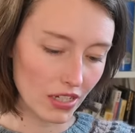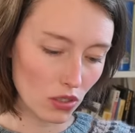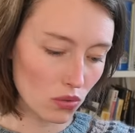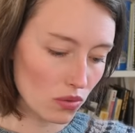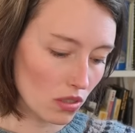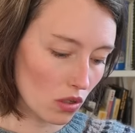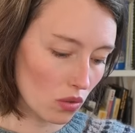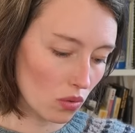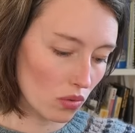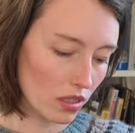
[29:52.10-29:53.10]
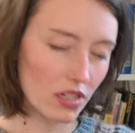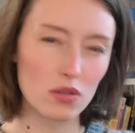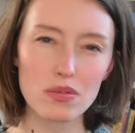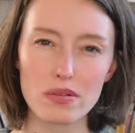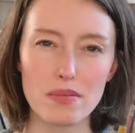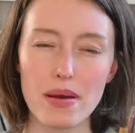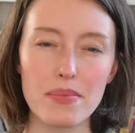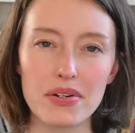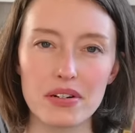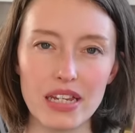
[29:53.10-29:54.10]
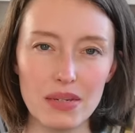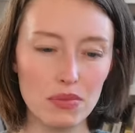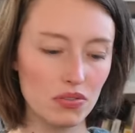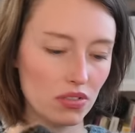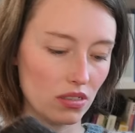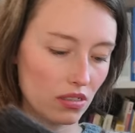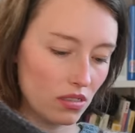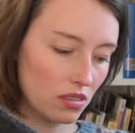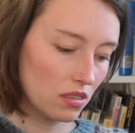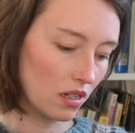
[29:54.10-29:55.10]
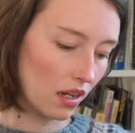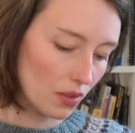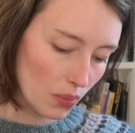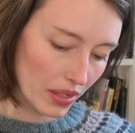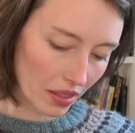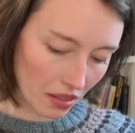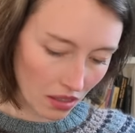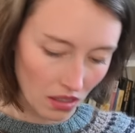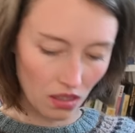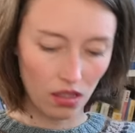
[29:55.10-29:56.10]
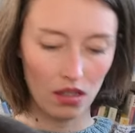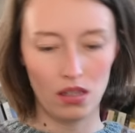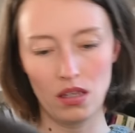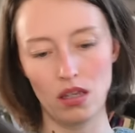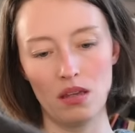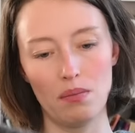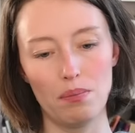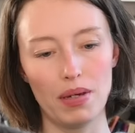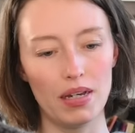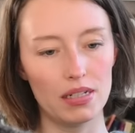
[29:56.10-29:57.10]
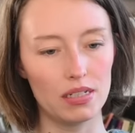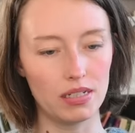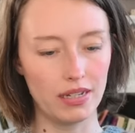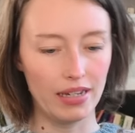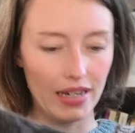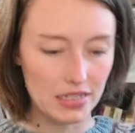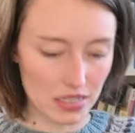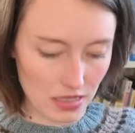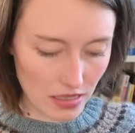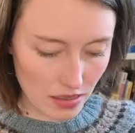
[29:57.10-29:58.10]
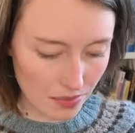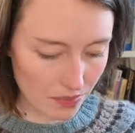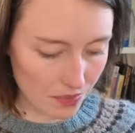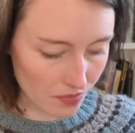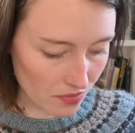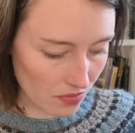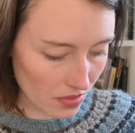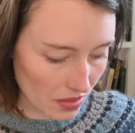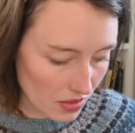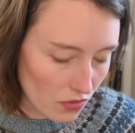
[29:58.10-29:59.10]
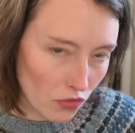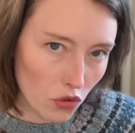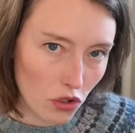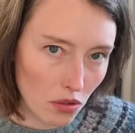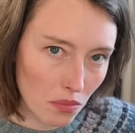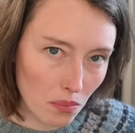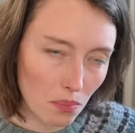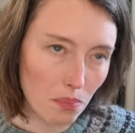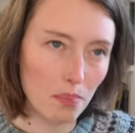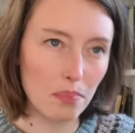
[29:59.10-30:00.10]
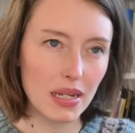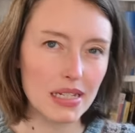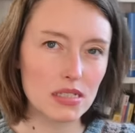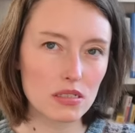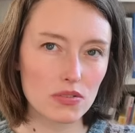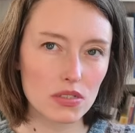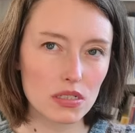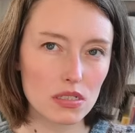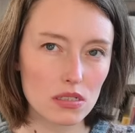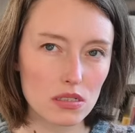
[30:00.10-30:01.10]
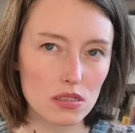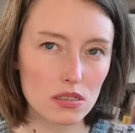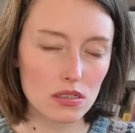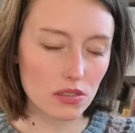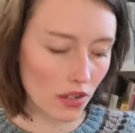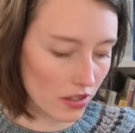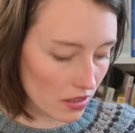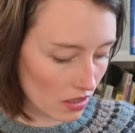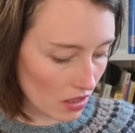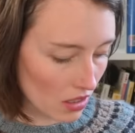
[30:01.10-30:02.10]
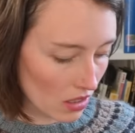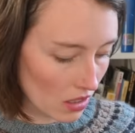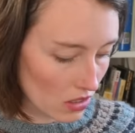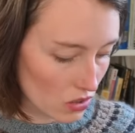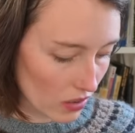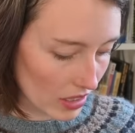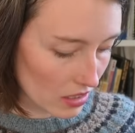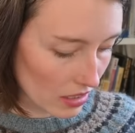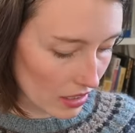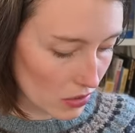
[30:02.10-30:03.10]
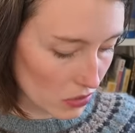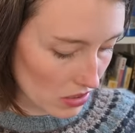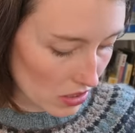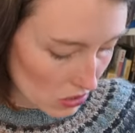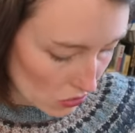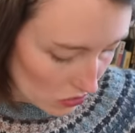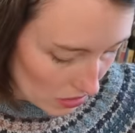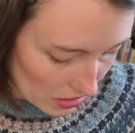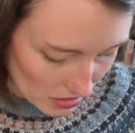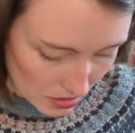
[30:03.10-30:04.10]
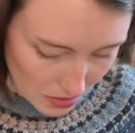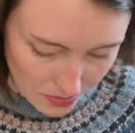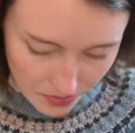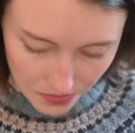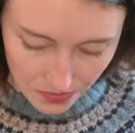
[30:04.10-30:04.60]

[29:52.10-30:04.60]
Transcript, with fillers: I don't know I don't remember the name of this colorway but I had um, four plates of this yarn so I, I used it to just